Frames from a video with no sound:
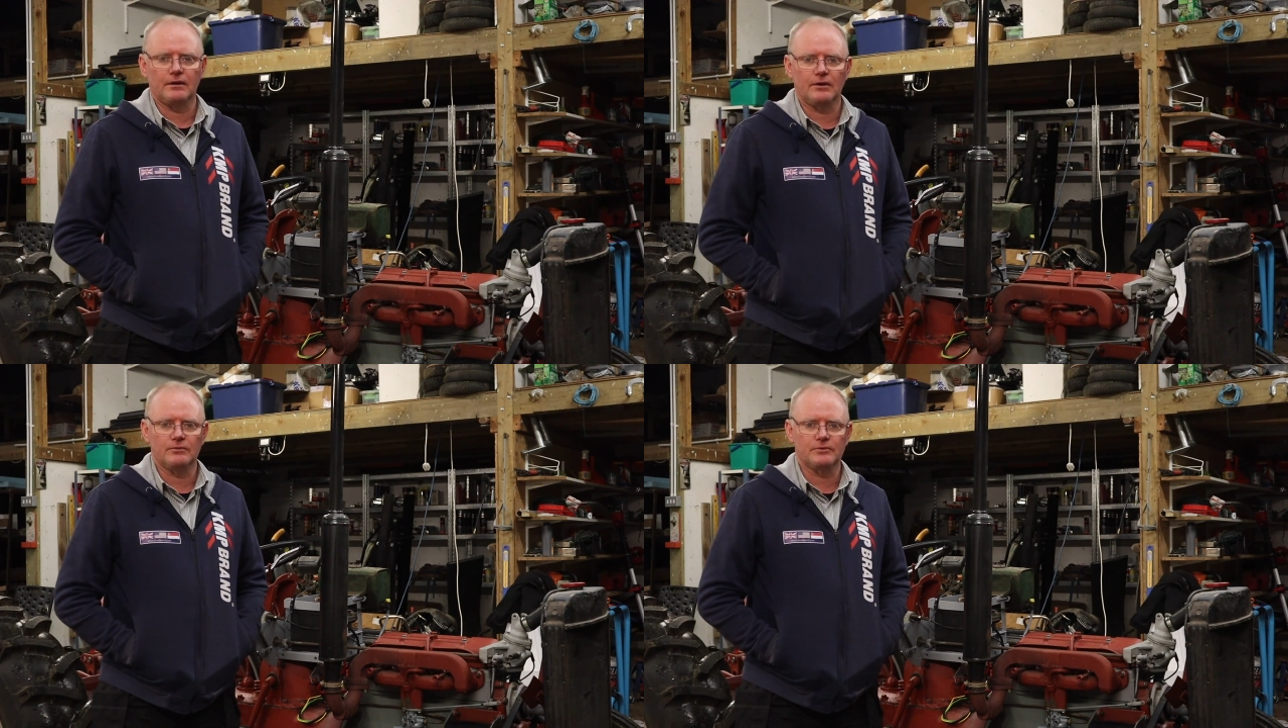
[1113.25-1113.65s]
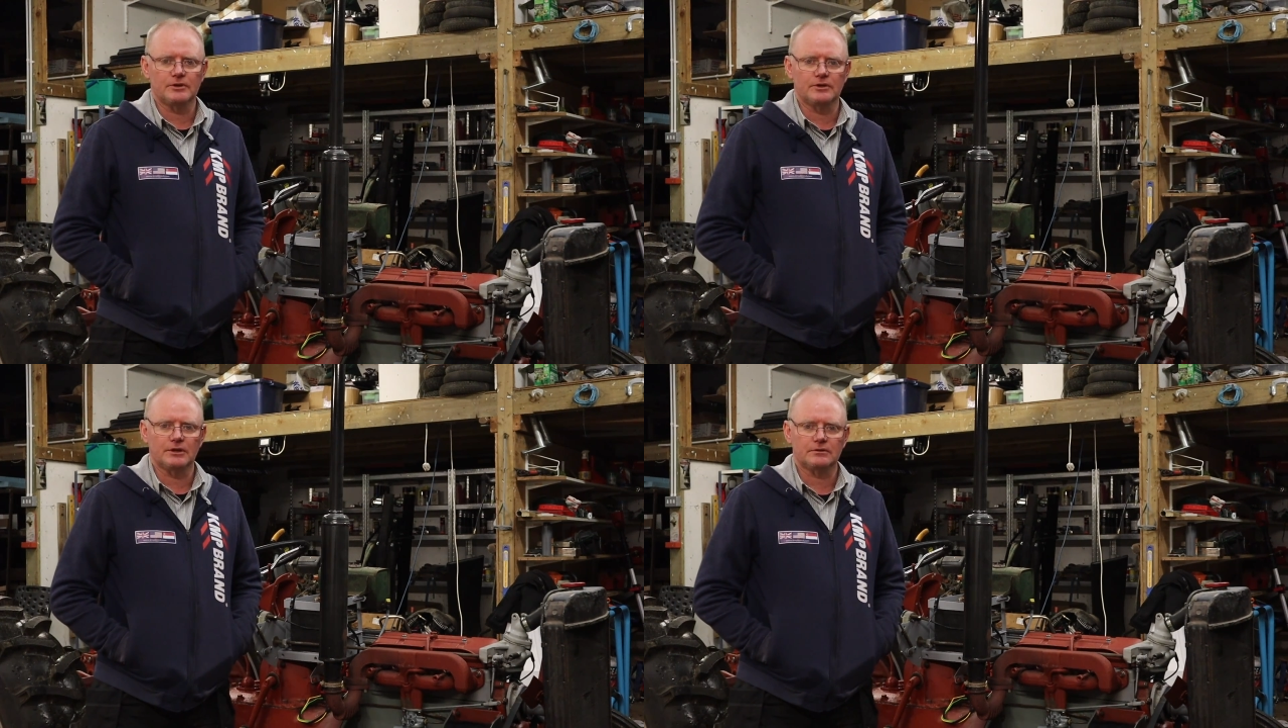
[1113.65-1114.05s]
Hopefully
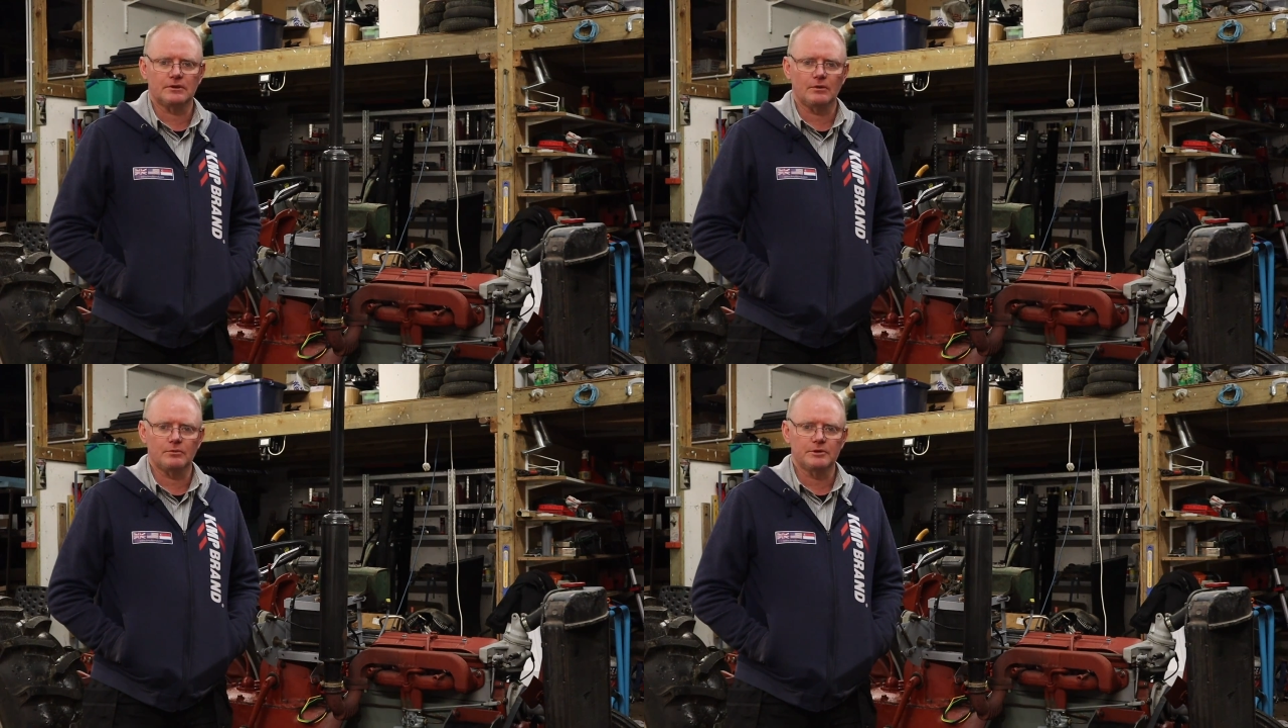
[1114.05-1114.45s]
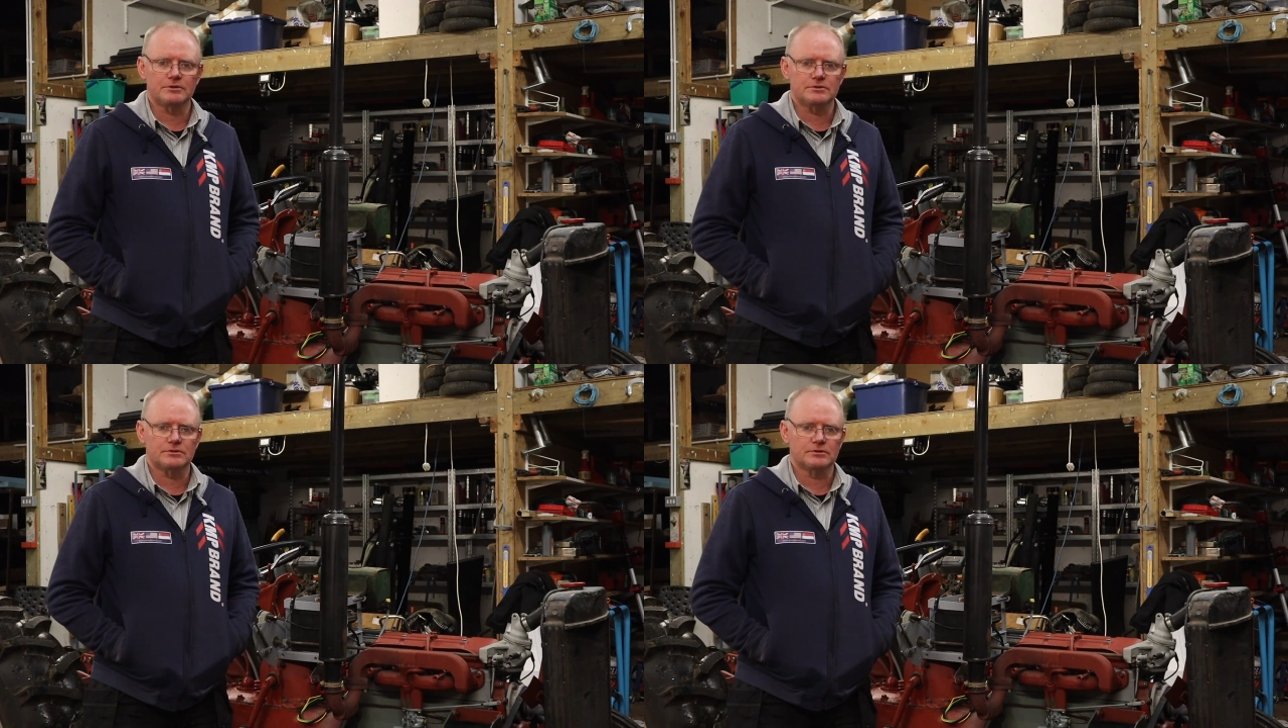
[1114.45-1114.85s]
that will be
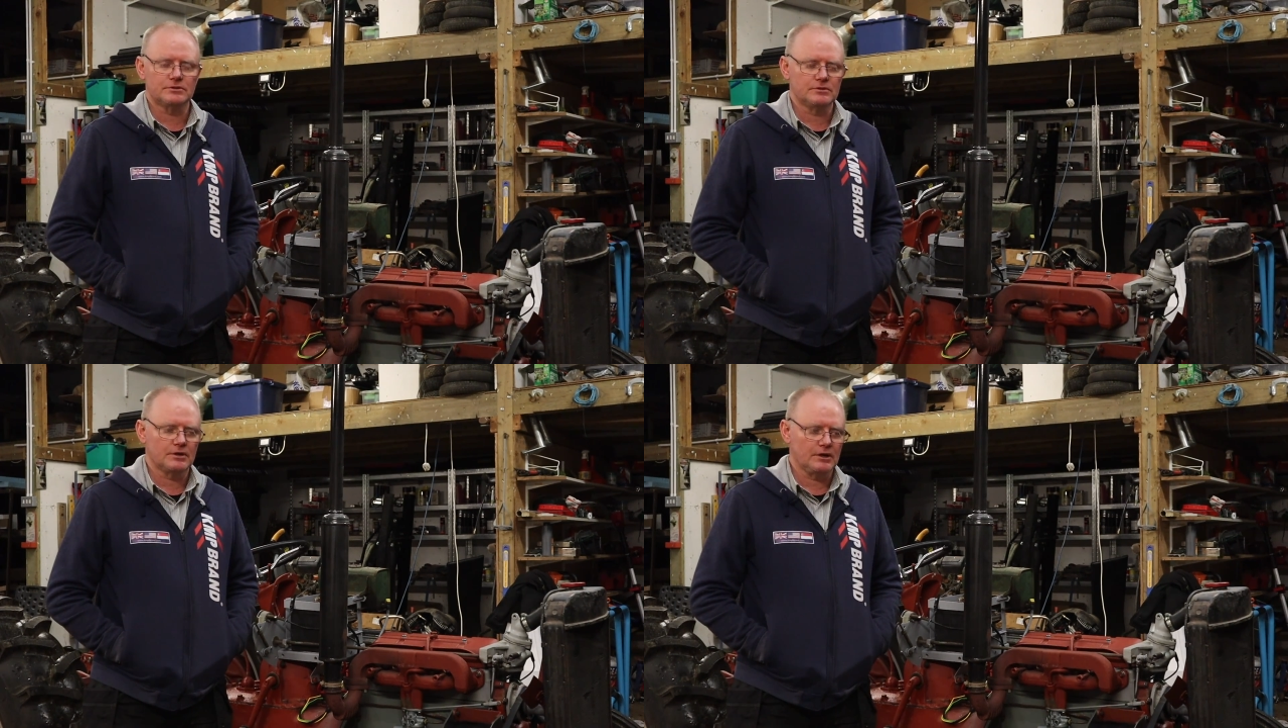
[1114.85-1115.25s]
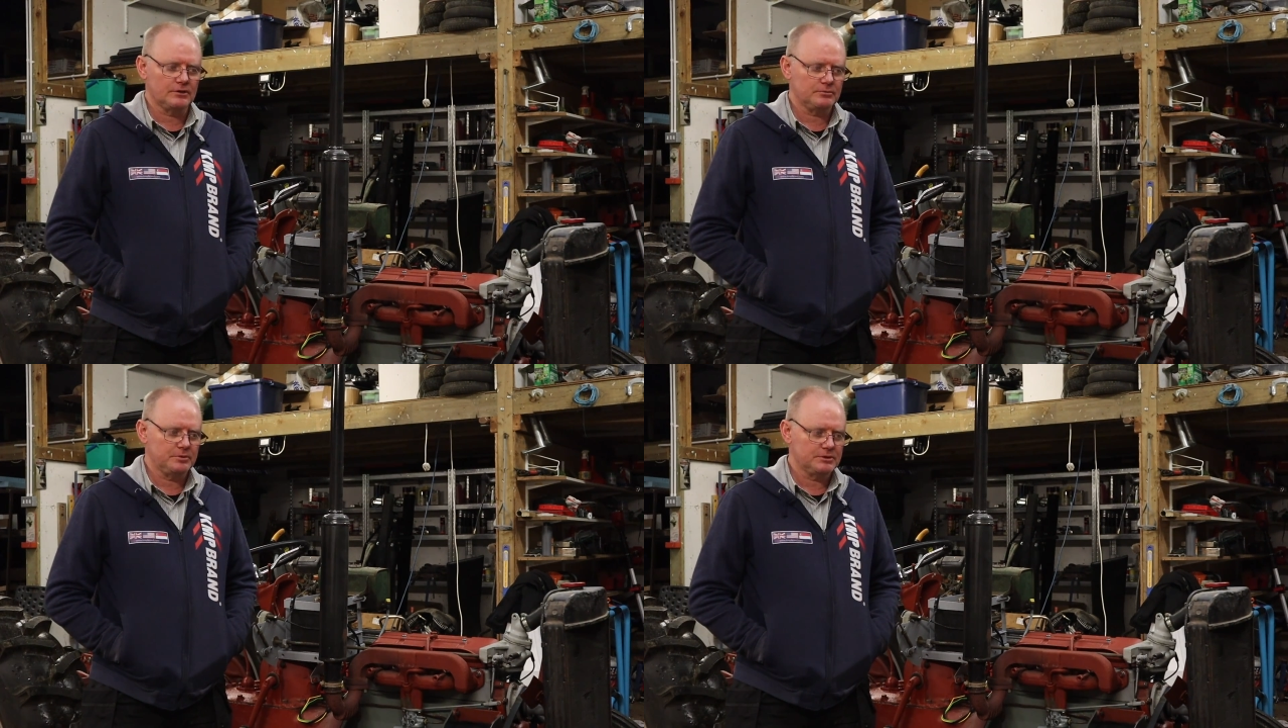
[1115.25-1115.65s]
interesting to you
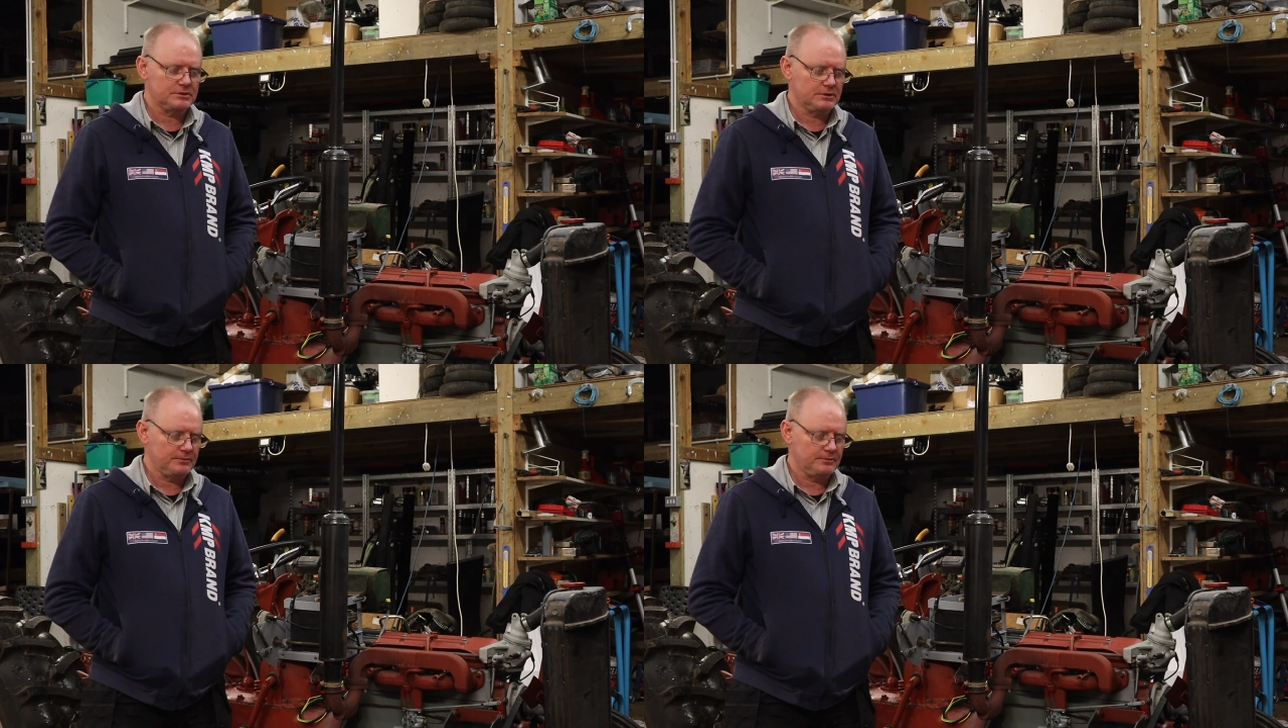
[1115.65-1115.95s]
guys. But